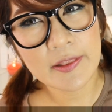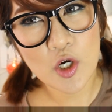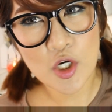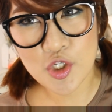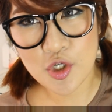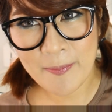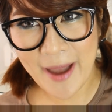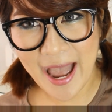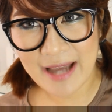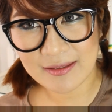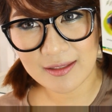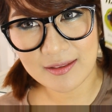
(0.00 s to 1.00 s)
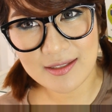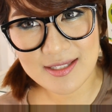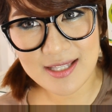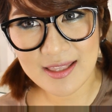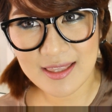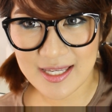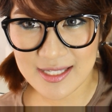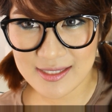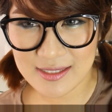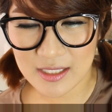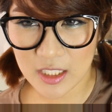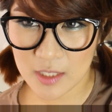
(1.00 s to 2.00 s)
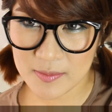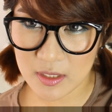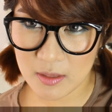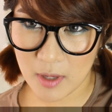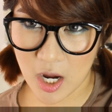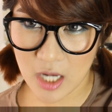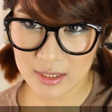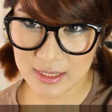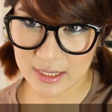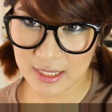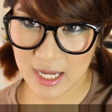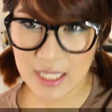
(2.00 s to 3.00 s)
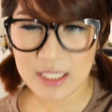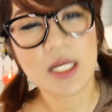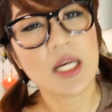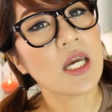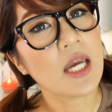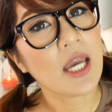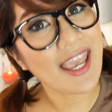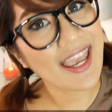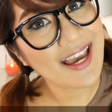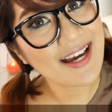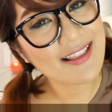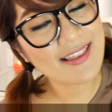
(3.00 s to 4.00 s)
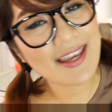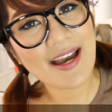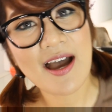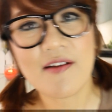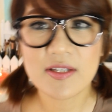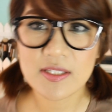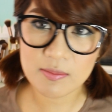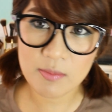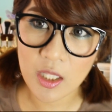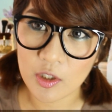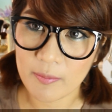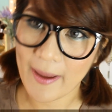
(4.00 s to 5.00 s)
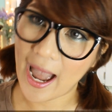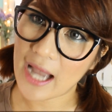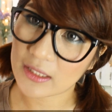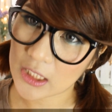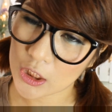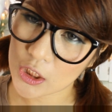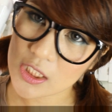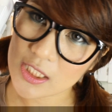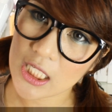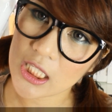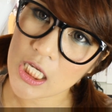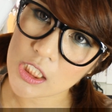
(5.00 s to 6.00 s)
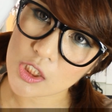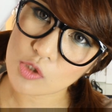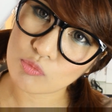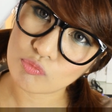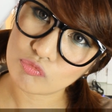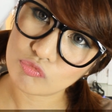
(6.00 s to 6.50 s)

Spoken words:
Larger pack that looks like this. It comes in a box like that, and they have a smaller pack that looks like this.